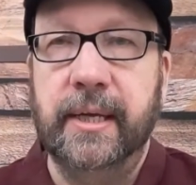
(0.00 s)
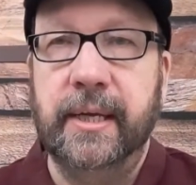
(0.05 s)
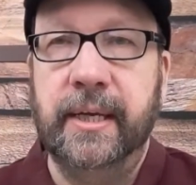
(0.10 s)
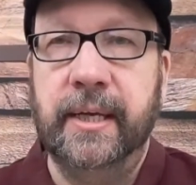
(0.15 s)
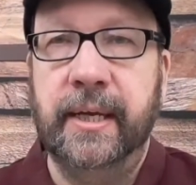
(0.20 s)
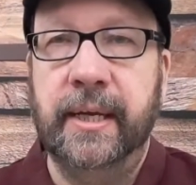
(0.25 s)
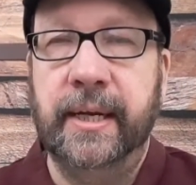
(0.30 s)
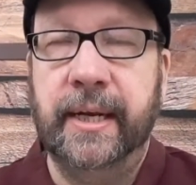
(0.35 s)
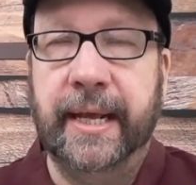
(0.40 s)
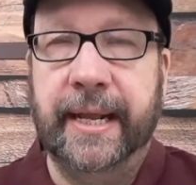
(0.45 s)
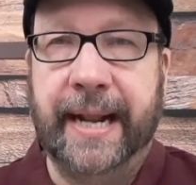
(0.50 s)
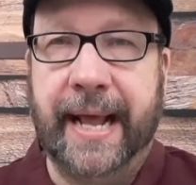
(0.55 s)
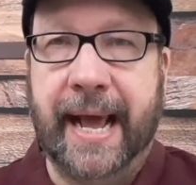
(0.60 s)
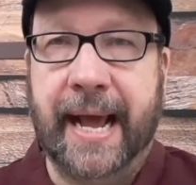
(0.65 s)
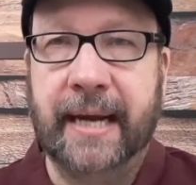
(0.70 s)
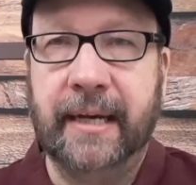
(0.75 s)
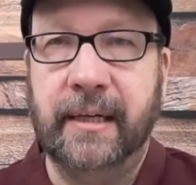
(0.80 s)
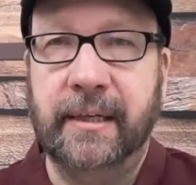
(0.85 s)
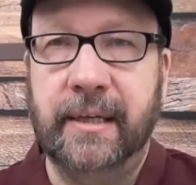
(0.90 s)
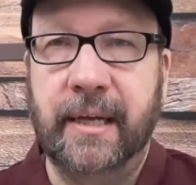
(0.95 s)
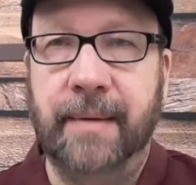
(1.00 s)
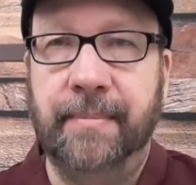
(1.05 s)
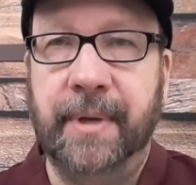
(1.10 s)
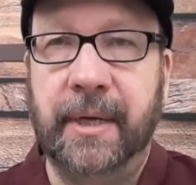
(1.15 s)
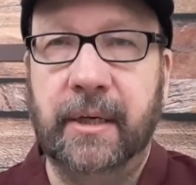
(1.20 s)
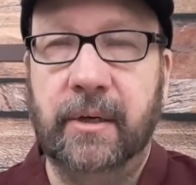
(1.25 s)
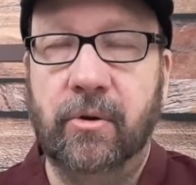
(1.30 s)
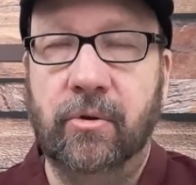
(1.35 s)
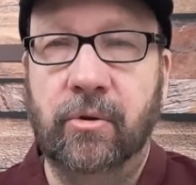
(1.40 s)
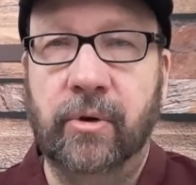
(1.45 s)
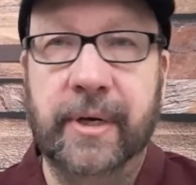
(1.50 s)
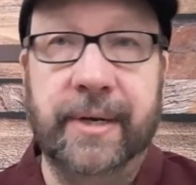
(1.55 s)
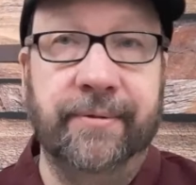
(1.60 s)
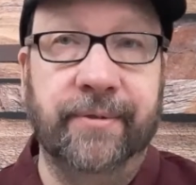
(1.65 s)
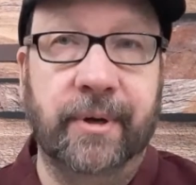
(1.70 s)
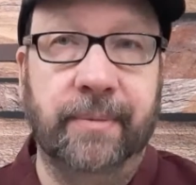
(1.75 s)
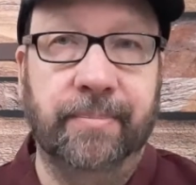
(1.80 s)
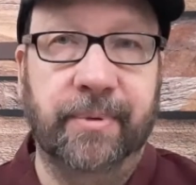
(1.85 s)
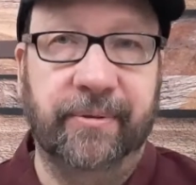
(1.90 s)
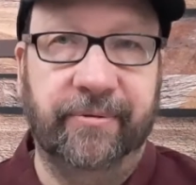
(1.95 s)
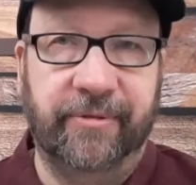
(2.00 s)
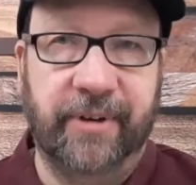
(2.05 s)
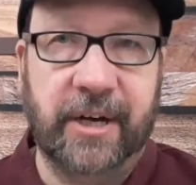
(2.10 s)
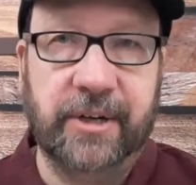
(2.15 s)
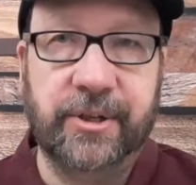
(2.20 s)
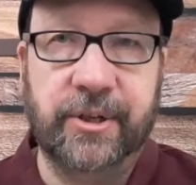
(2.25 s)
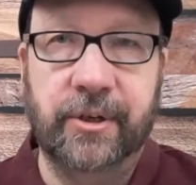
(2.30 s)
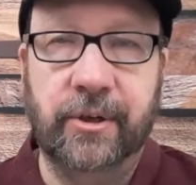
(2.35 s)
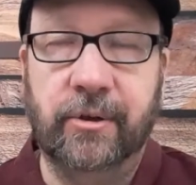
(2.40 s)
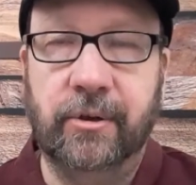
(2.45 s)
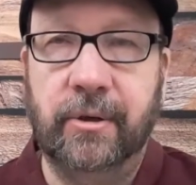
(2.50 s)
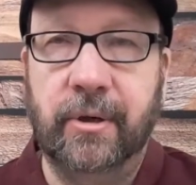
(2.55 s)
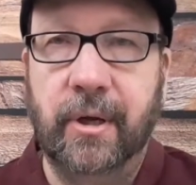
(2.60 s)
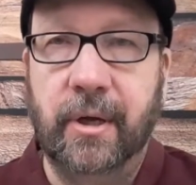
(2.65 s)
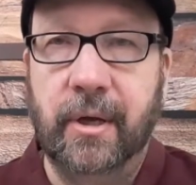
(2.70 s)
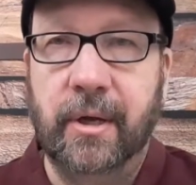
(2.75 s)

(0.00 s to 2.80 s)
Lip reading: in an academic or even a professional